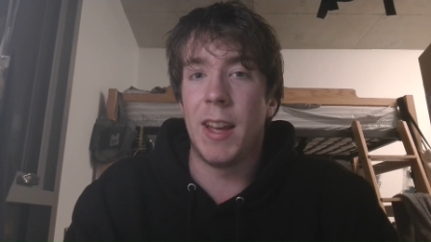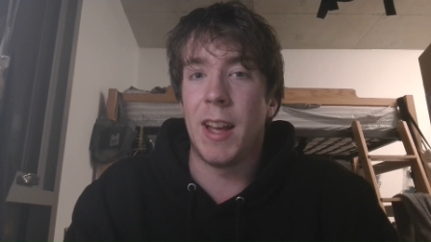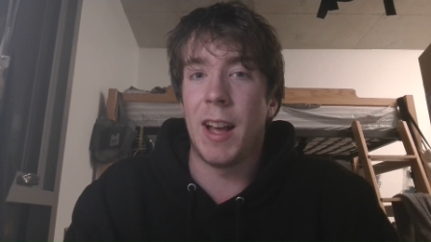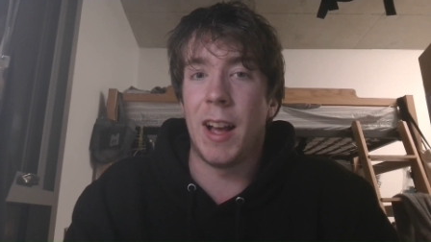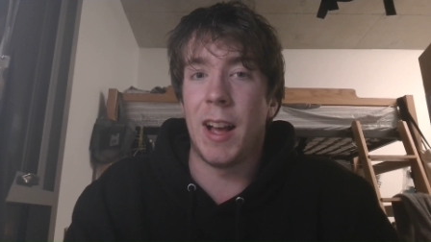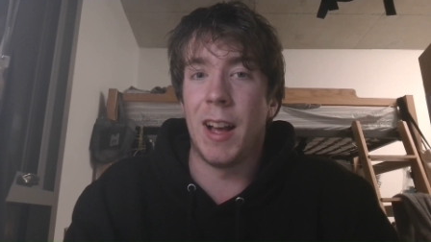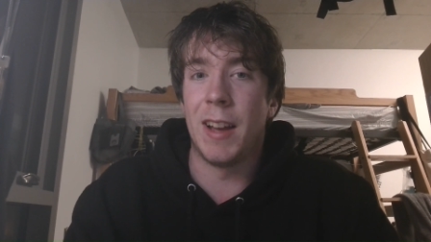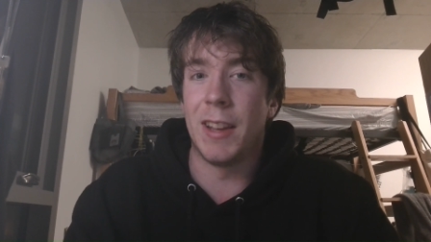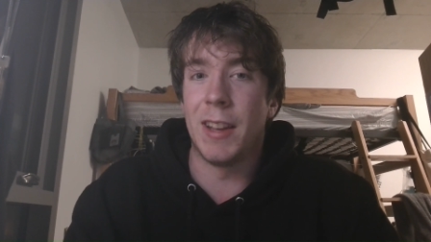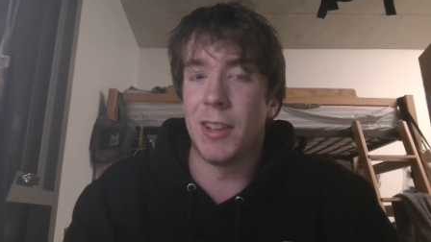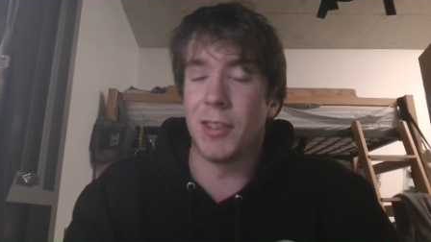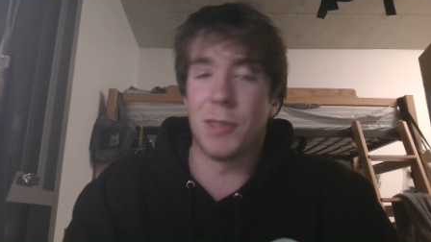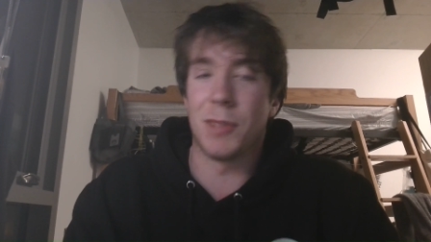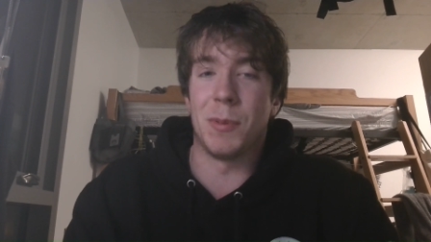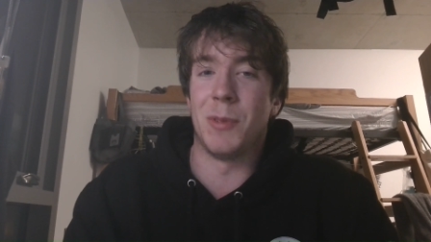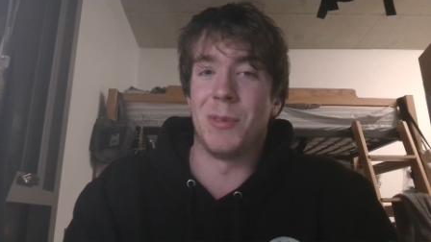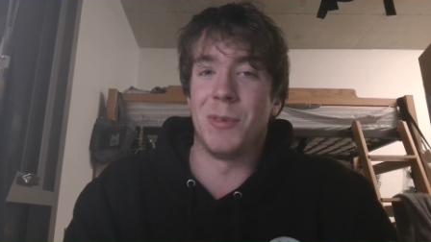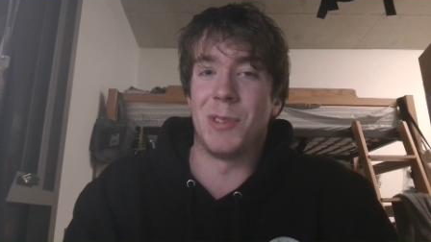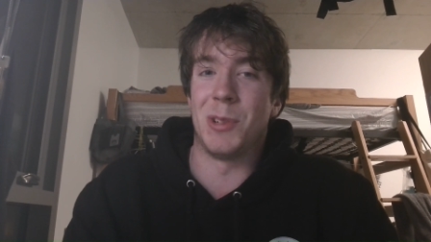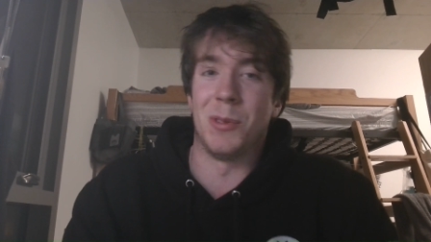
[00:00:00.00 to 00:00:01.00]
Uh, he's just
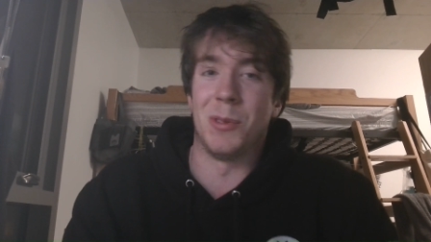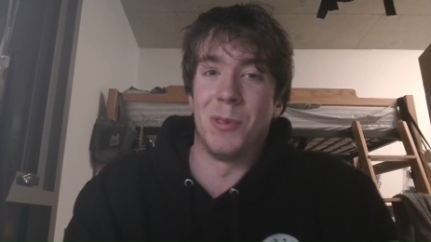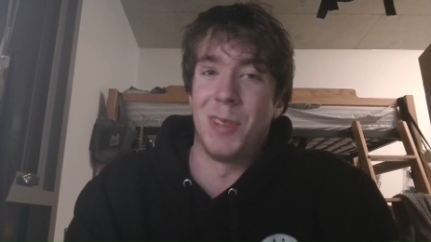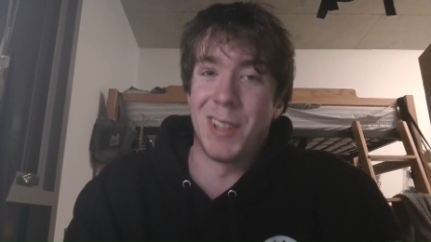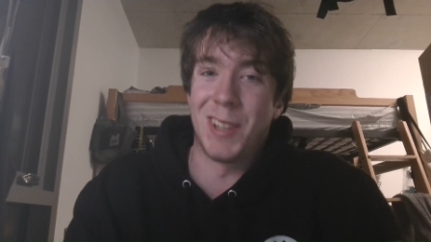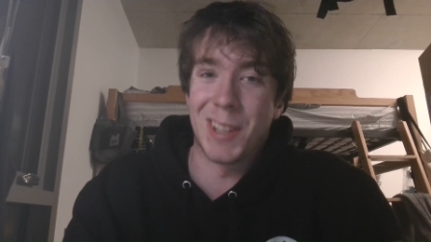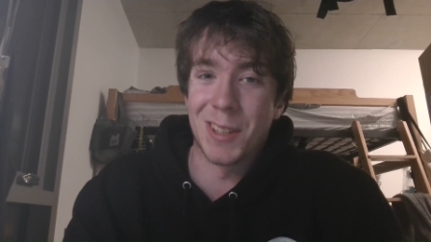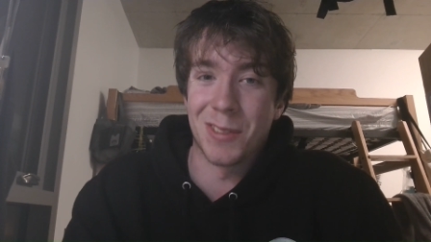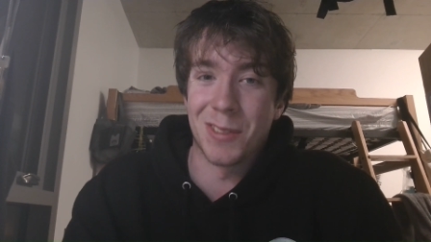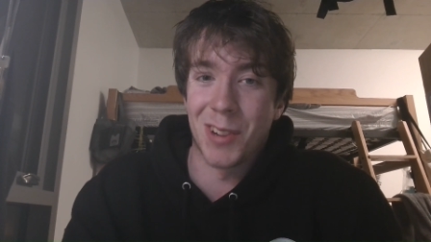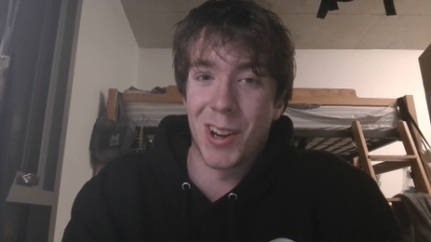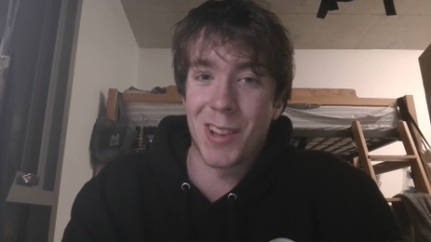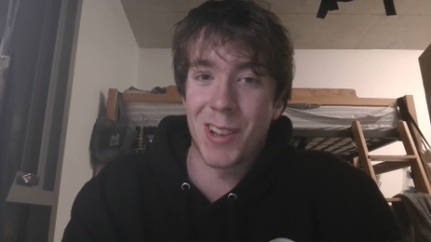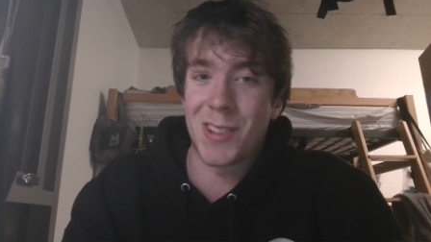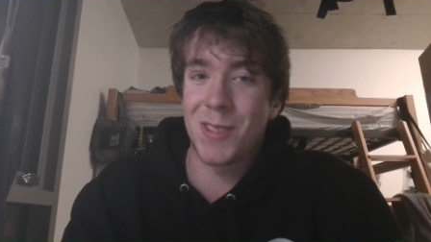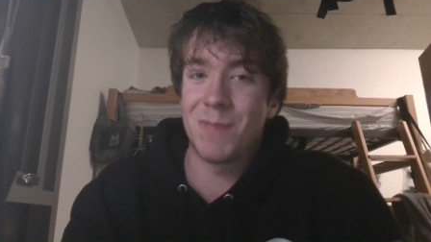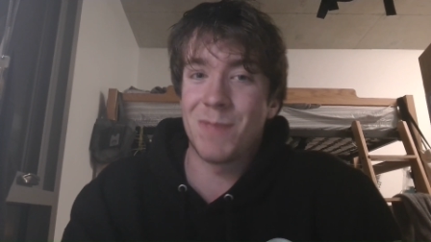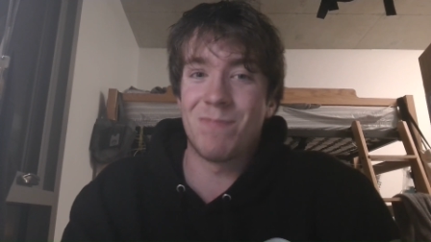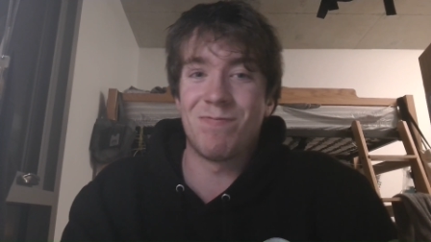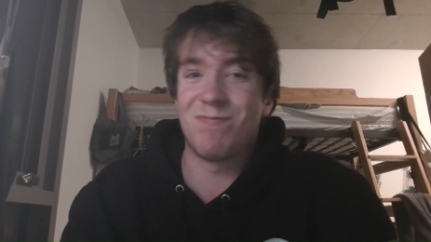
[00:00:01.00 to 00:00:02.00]
been doing really good for
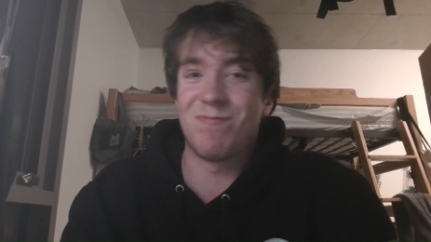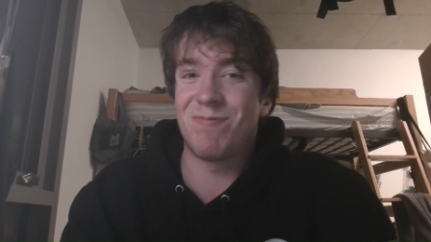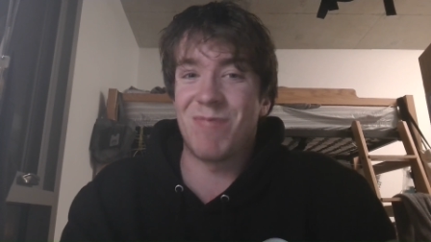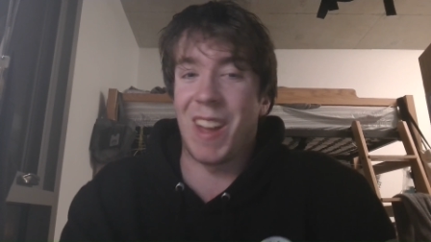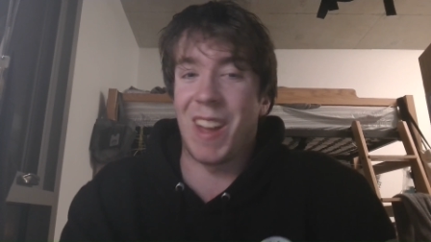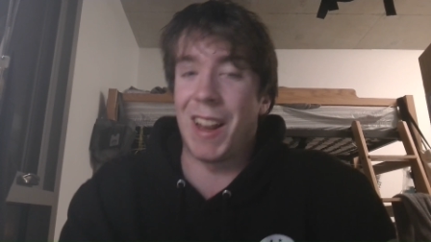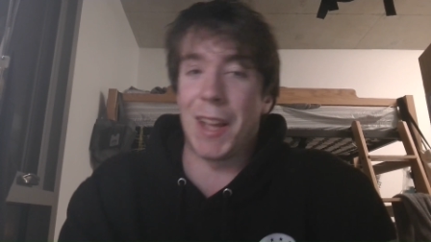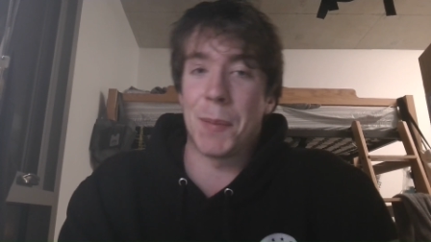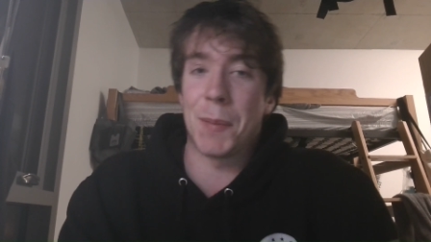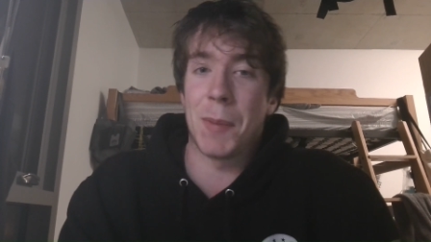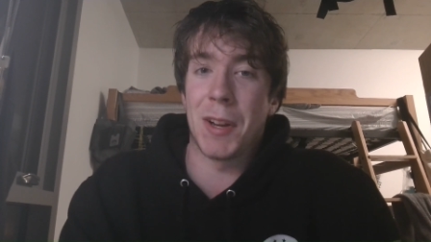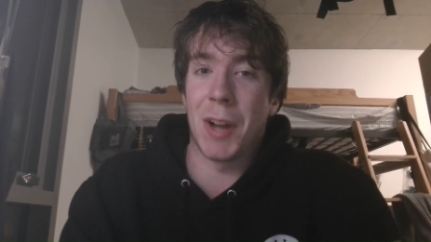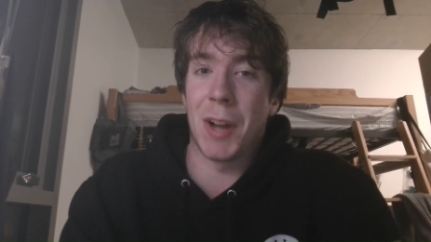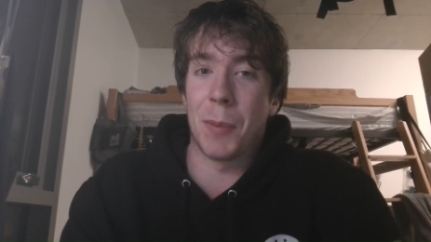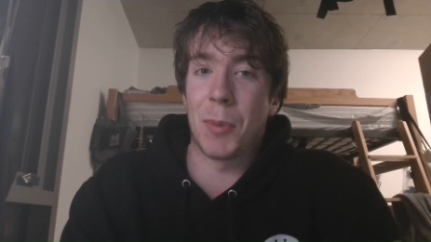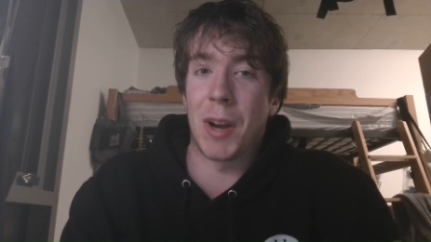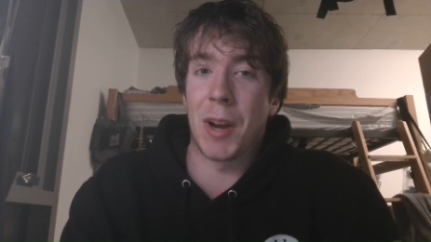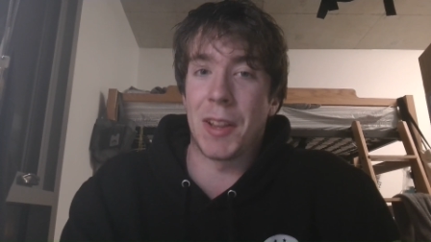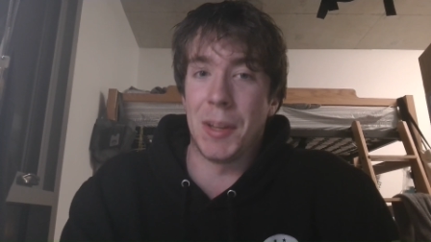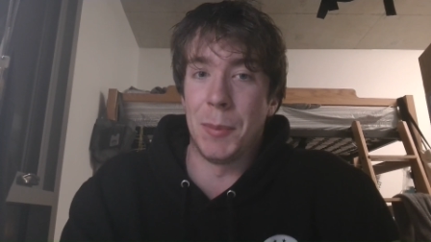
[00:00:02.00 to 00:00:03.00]
us. I like betting on
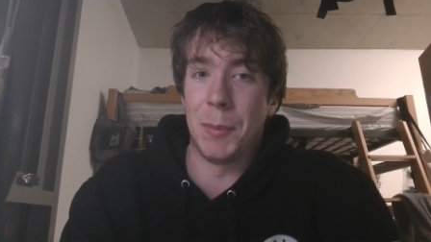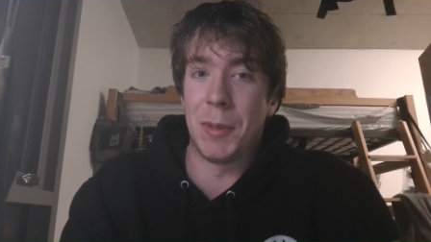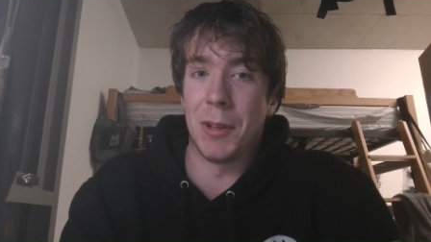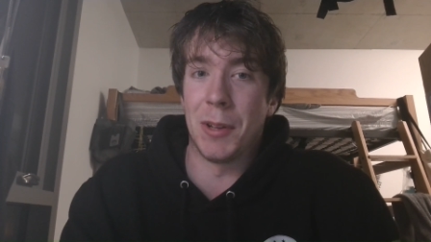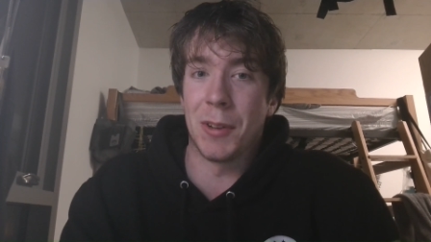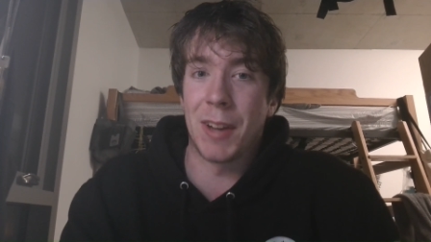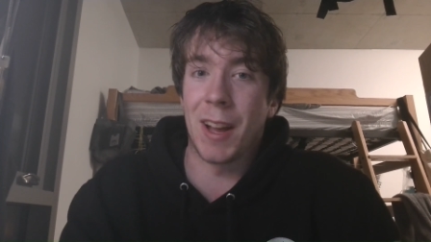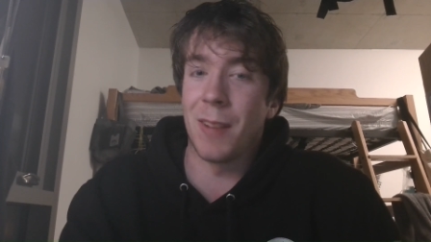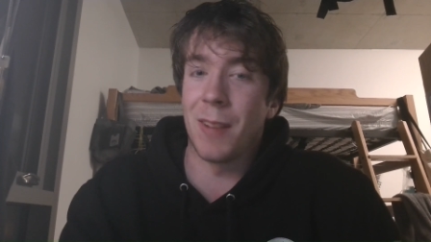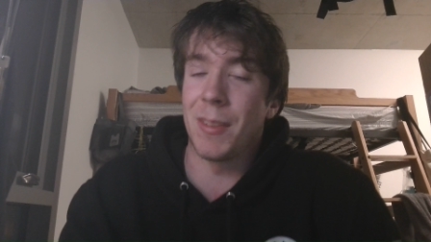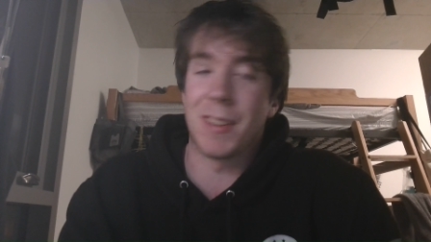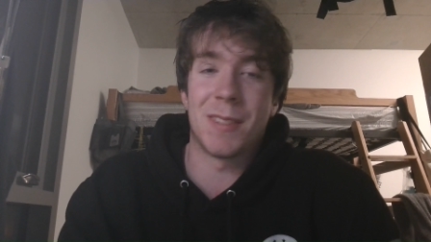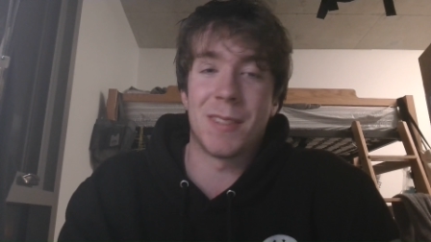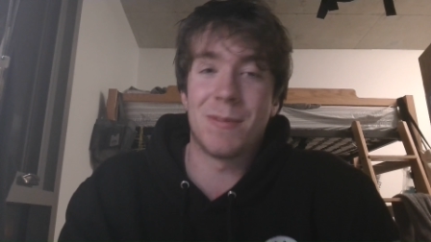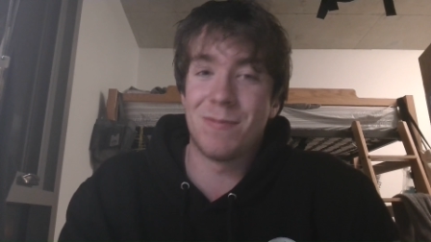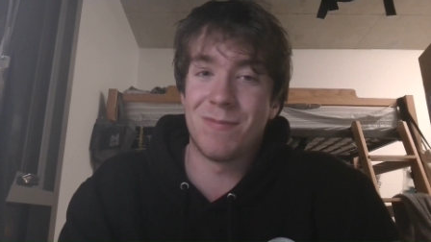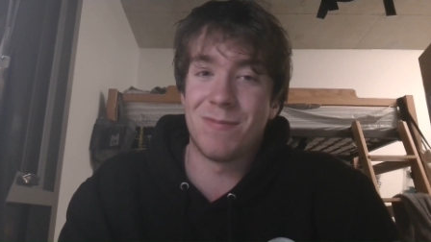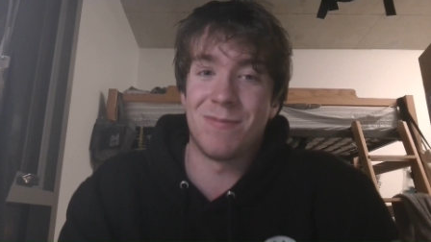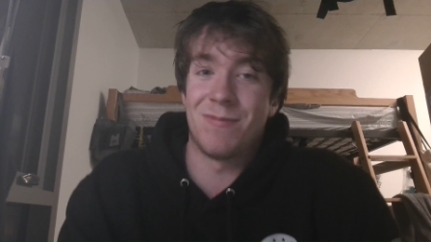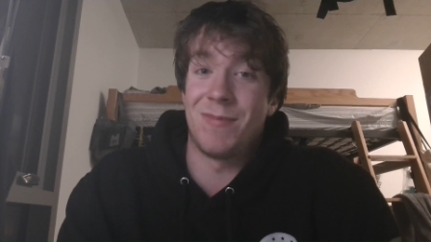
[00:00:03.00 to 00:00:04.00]
Bradley Beal now. That's
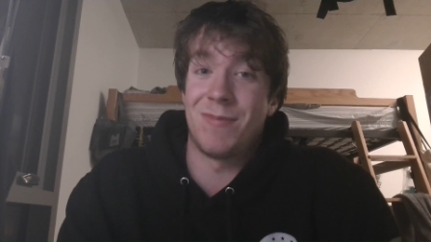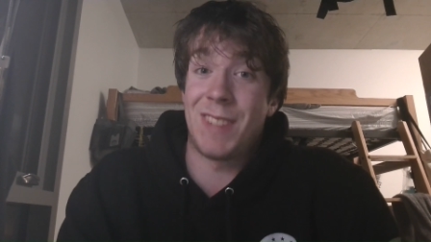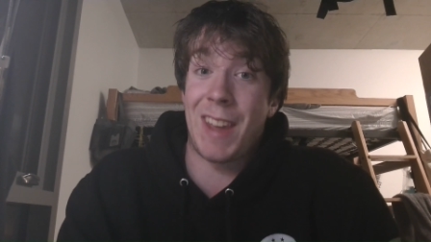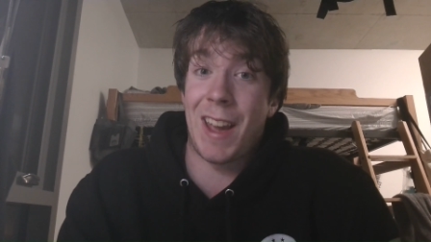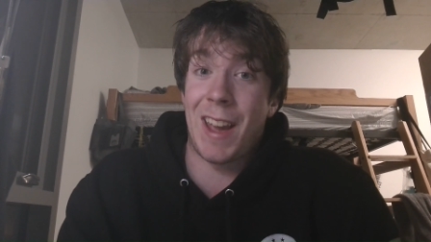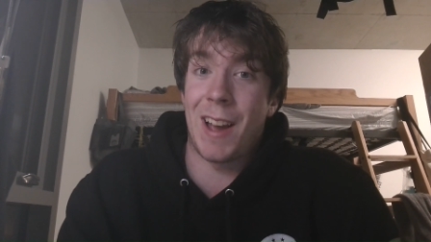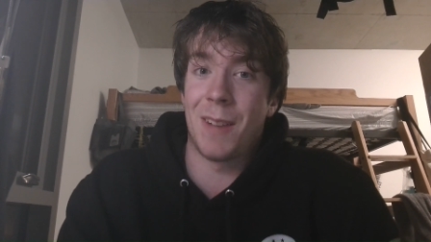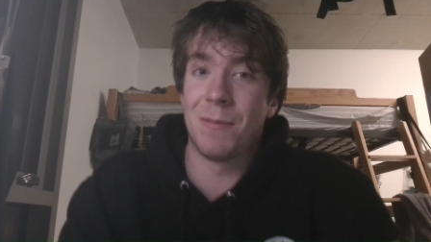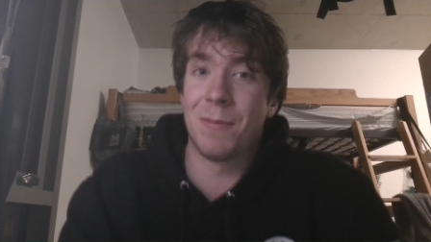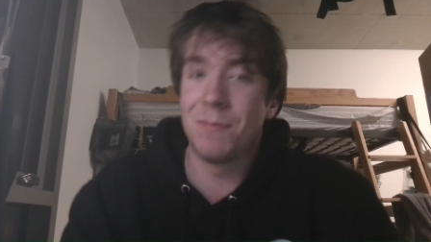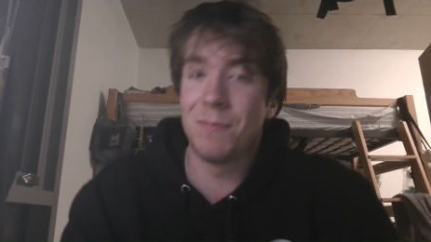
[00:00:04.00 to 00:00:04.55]
yeah.